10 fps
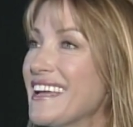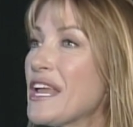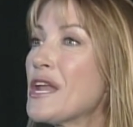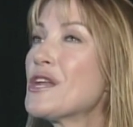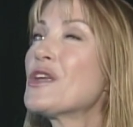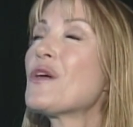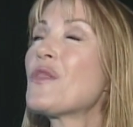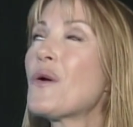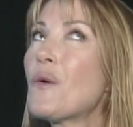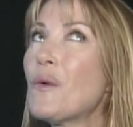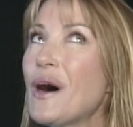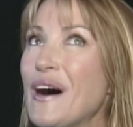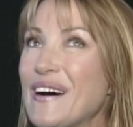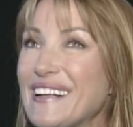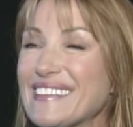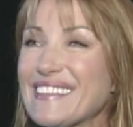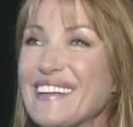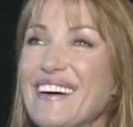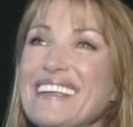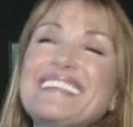in the world, you
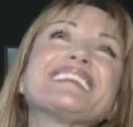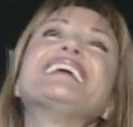know, and,